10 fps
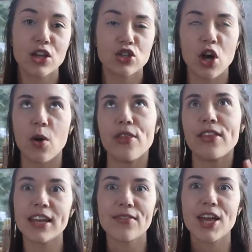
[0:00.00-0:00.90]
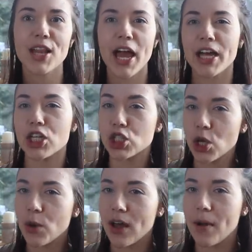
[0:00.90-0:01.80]
So think of it like
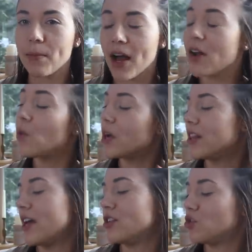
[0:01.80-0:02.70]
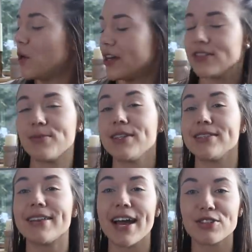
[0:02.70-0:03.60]
soda, but with a twist because
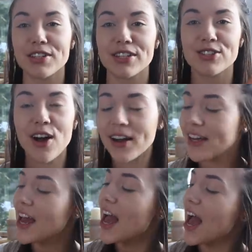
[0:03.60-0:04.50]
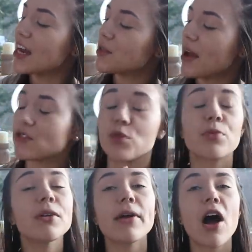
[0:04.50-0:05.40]
it's actually a tonic and it's packed with
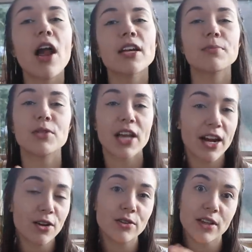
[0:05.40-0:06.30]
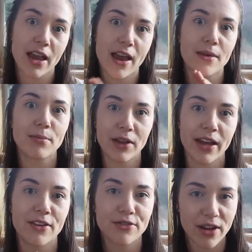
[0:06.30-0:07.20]
prebiotics, botanicals, and
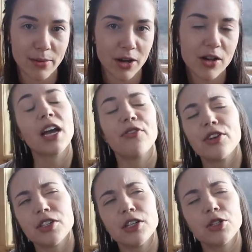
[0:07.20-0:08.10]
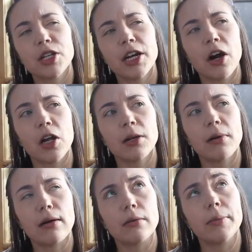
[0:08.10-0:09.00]
plant fiber. I first started drinking
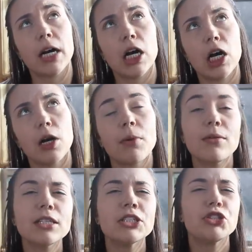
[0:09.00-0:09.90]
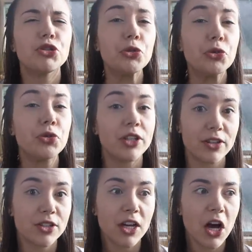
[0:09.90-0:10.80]
Olipop about probably two
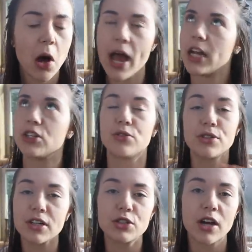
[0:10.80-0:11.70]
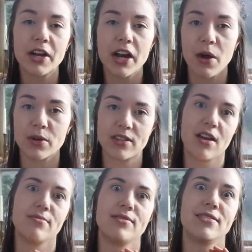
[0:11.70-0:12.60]
years ago. And as soon as I tried it, I was
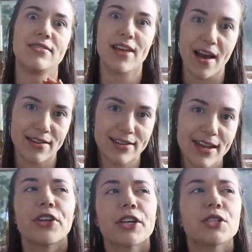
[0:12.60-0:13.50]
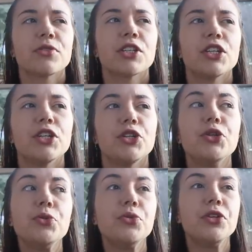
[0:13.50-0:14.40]
obsessed. I feel like it's a really
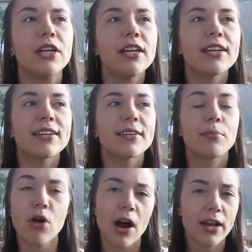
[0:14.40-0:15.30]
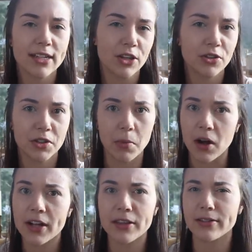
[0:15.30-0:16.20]
unique product out there on the
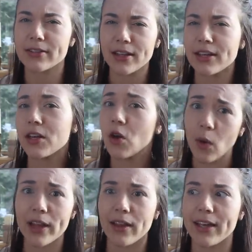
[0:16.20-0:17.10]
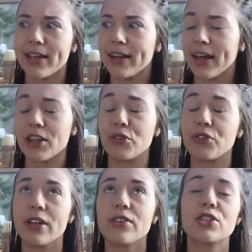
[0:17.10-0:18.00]
market. There's nothing quite like it. And the
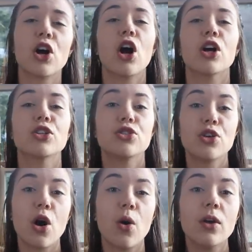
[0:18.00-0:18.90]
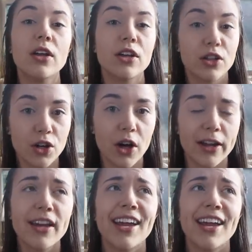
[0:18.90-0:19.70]
flavors are so good.